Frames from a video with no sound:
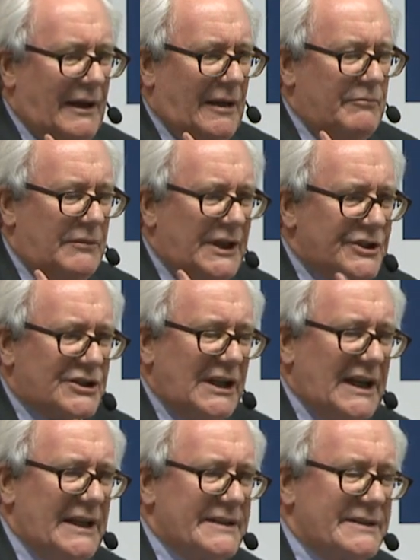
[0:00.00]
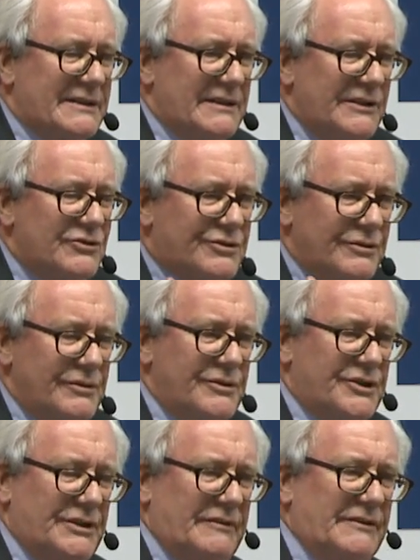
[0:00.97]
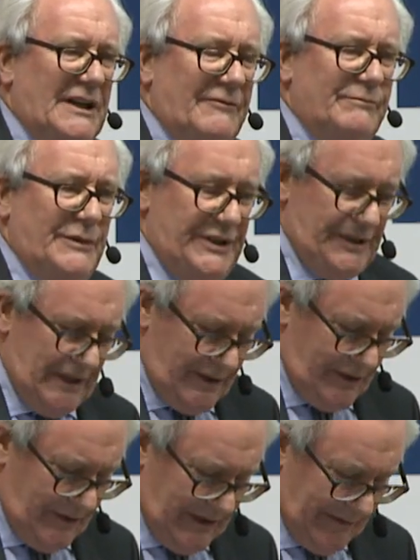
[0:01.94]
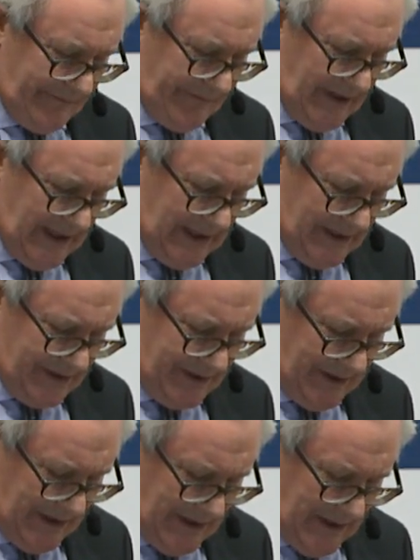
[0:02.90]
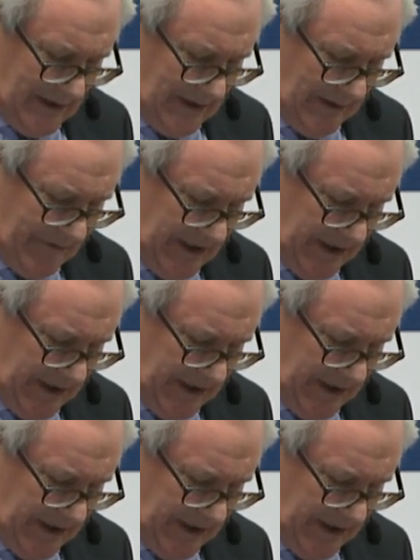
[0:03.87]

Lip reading: and much less intrusion of government into the affairs of